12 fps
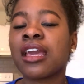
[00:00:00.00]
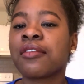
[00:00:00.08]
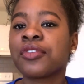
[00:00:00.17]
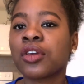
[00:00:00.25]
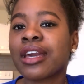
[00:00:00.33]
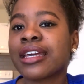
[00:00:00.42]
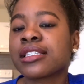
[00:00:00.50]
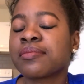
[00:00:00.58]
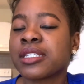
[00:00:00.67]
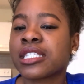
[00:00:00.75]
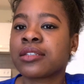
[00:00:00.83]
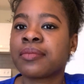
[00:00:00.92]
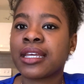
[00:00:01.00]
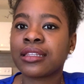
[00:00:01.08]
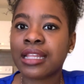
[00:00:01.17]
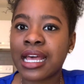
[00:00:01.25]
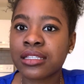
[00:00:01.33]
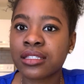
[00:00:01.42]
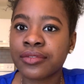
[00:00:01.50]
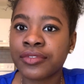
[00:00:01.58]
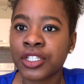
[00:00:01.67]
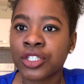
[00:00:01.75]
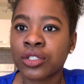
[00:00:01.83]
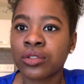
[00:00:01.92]
If you guys missed my last
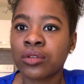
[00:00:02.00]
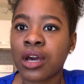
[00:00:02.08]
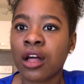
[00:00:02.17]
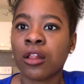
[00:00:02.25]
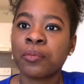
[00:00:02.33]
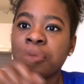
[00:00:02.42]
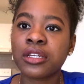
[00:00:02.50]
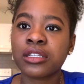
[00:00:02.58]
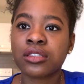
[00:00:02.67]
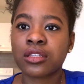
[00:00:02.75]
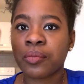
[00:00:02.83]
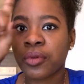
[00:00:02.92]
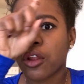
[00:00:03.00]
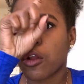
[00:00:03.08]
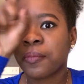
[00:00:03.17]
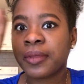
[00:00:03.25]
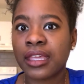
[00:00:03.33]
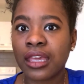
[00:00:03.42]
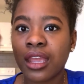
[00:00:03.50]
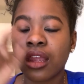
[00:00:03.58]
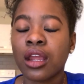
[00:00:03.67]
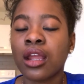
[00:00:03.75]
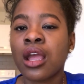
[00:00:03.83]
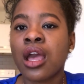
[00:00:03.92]
video, I'll put it somewhere up
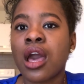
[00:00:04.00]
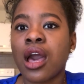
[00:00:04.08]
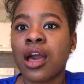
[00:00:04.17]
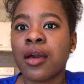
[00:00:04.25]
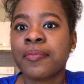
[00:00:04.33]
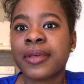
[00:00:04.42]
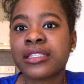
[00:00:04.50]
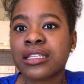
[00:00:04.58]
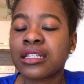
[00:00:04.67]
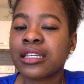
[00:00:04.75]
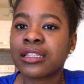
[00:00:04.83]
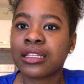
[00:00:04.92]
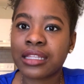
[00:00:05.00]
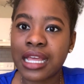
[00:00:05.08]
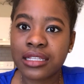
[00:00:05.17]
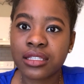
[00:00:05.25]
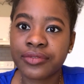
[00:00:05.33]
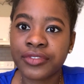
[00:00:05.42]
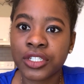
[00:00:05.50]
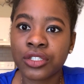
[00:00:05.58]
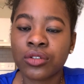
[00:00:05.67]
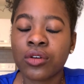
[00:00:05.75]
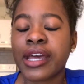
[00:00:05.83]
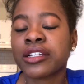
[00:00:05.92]
here. Basically, in the last
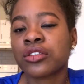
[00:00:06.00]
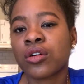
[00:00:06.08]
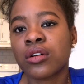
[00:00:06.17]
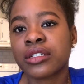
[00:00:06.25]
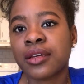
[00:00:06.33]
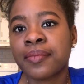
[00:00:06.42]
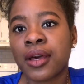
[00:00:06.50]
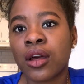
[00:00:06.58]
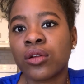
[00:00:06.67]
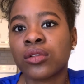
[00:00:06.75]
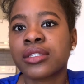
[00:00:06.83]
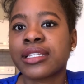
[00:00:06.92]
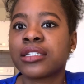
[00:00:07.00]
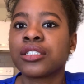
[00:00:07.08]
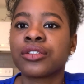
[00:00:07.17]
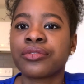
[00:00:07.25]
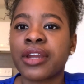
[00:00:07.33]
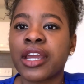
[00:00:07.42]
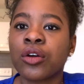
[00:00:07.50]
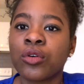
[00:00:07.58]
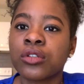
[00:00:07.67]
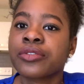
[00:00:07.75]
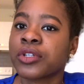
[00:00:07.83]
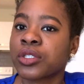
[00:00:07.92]
video, I talked about setting the right
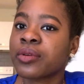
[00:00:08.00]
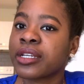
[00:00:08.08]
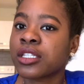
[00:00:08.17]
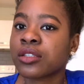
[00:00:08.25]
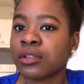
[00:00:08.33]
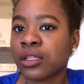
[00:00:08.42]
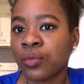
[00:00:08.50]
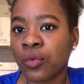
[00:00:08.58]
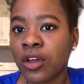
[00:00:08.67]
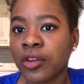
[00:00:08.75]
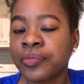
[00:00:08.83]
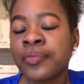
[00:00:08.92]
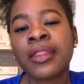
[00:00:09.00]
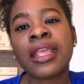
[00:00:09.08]
goals for 2021.